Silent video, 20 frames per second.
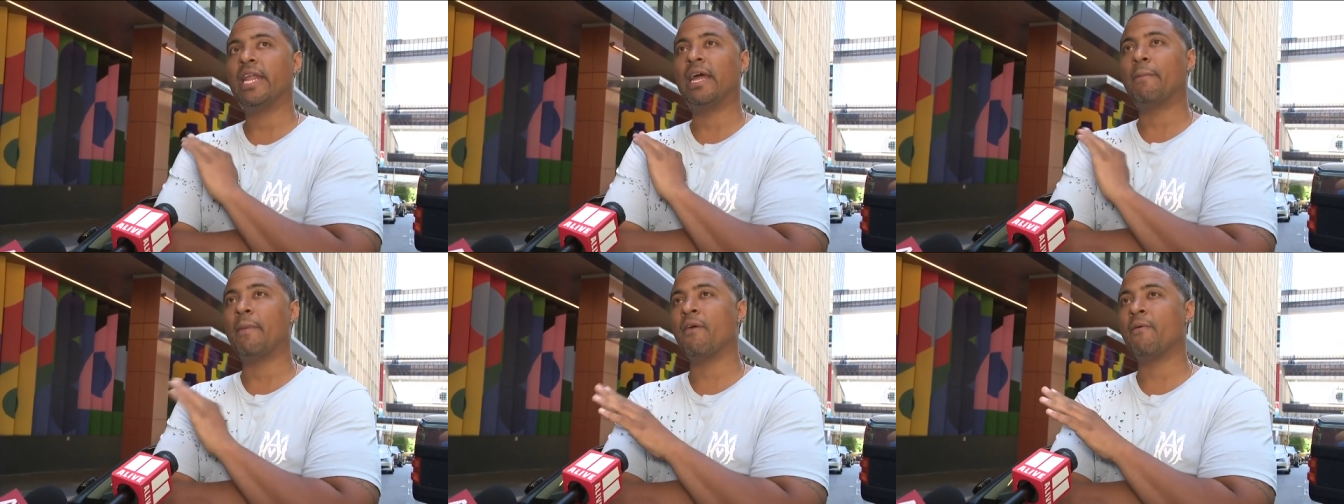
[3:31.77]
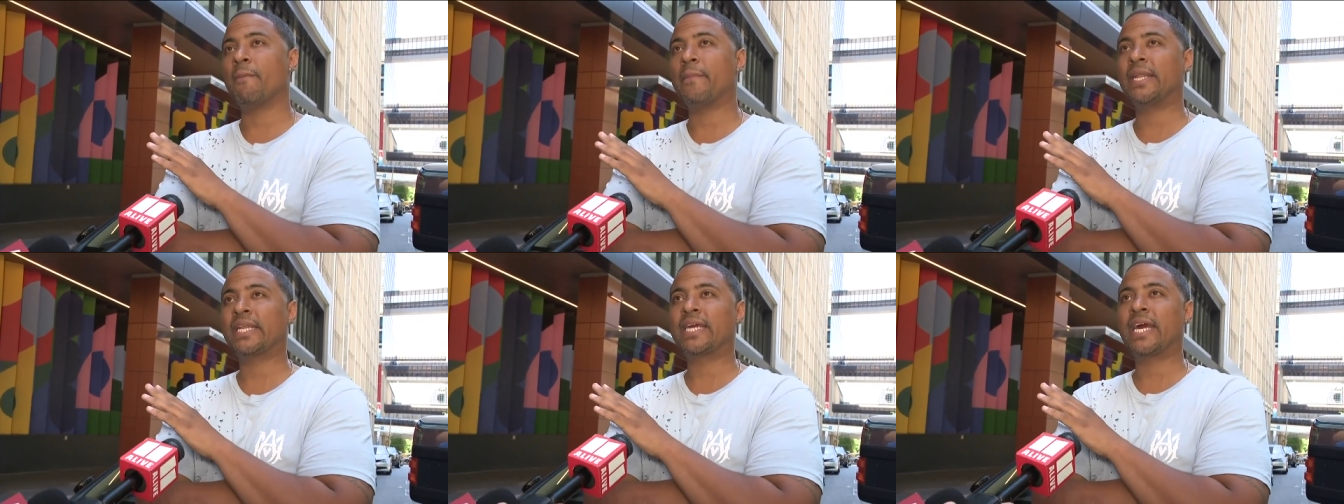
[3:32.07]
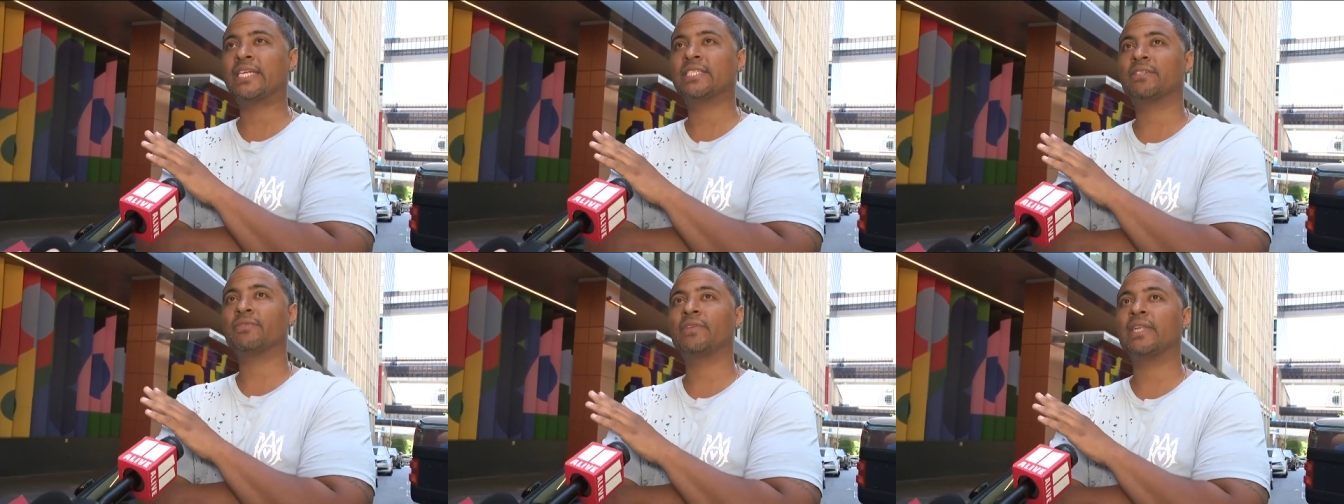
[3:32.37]
I'm off
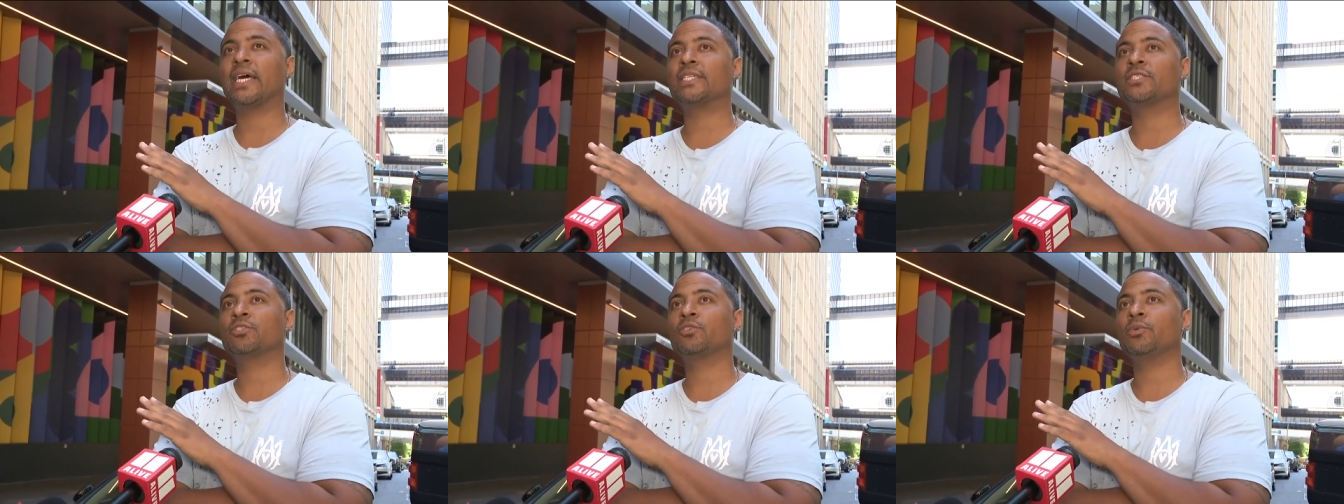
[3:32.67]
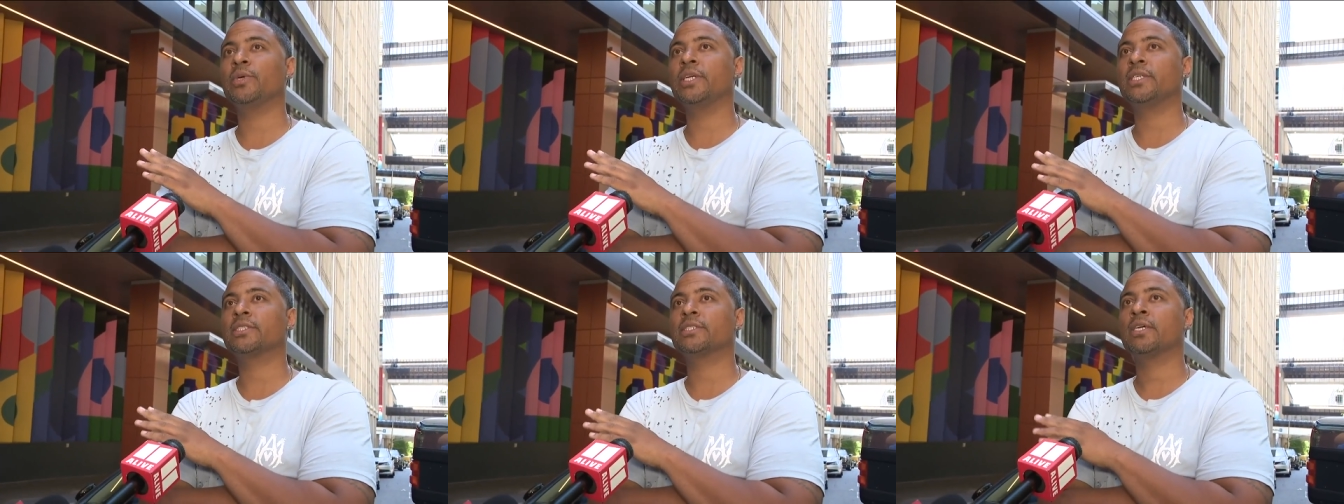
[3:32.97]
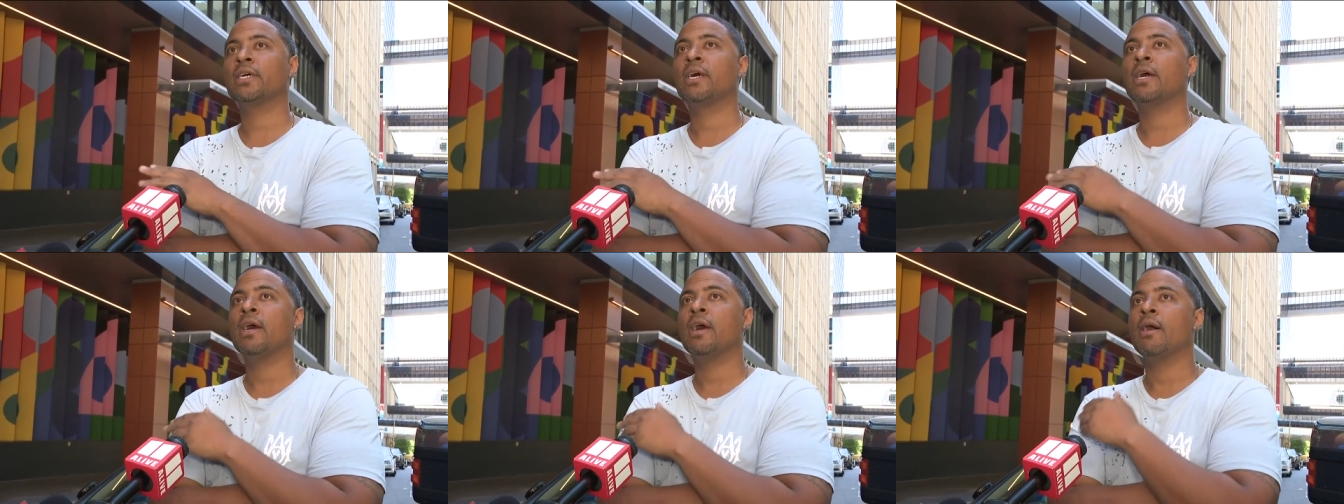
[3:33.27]
medication for like two weeks,
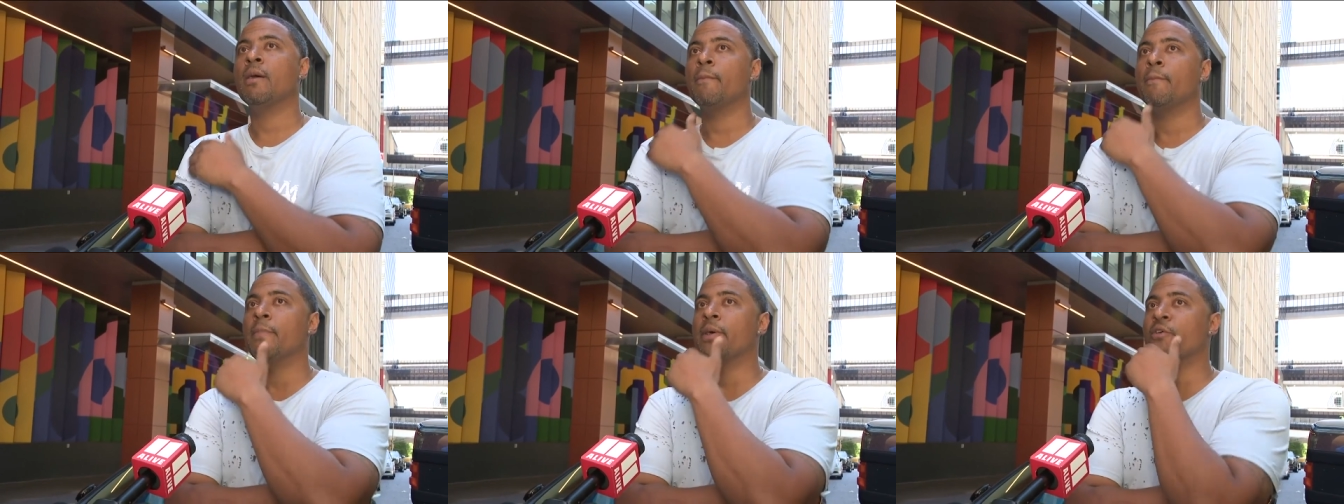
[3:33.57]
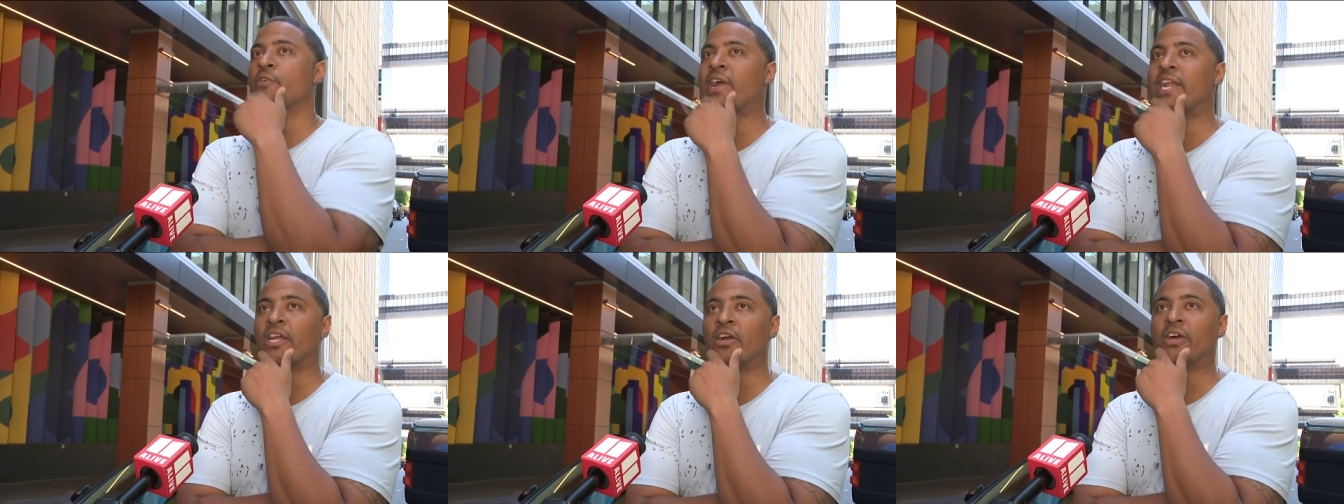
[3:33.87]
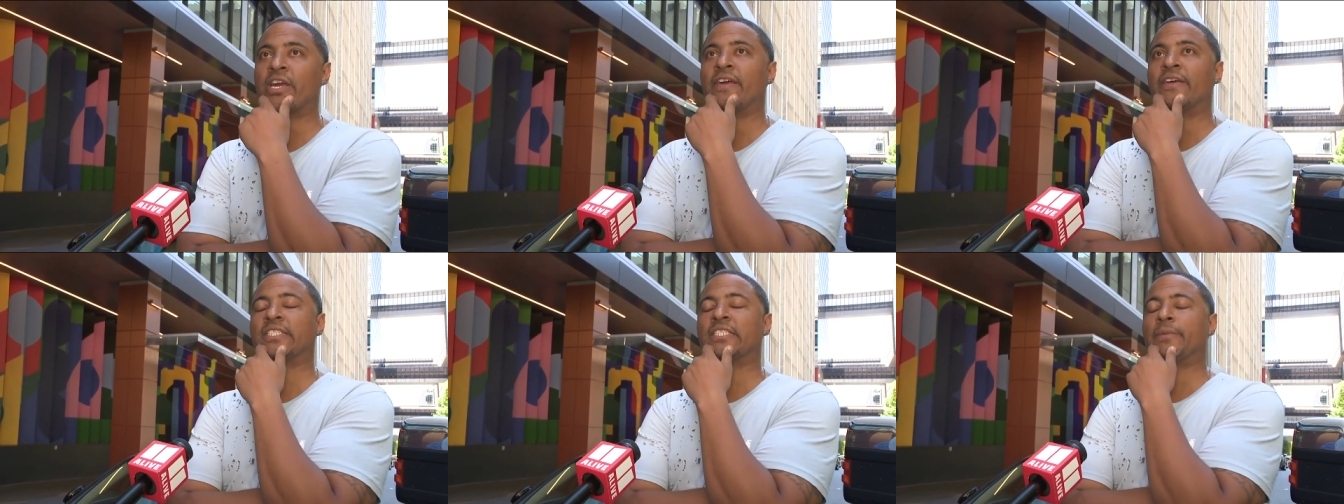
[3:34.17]
but Grady
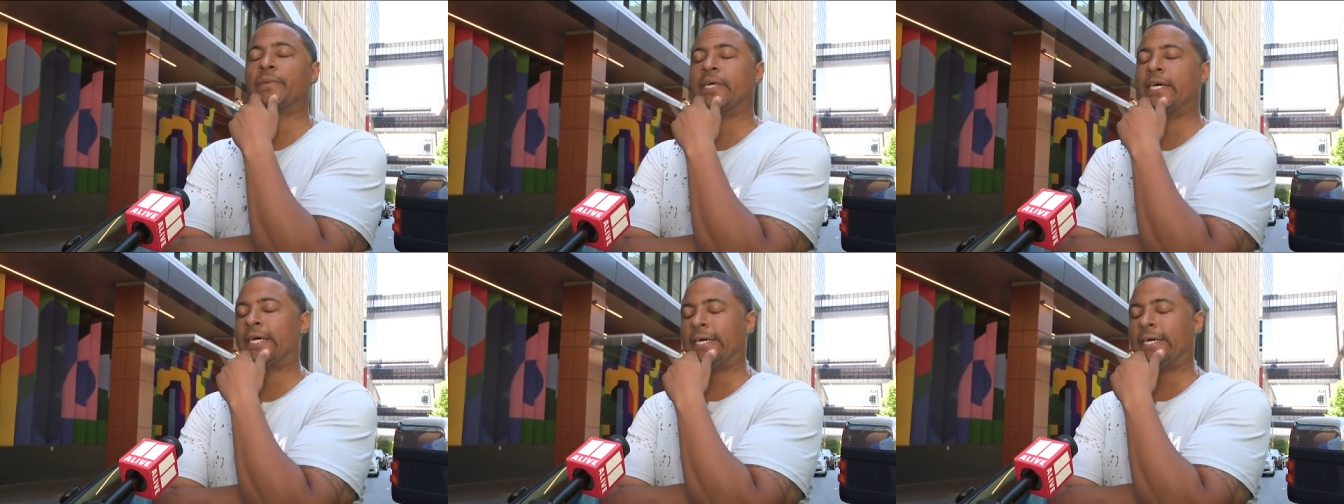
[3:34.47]
gonna give it to me.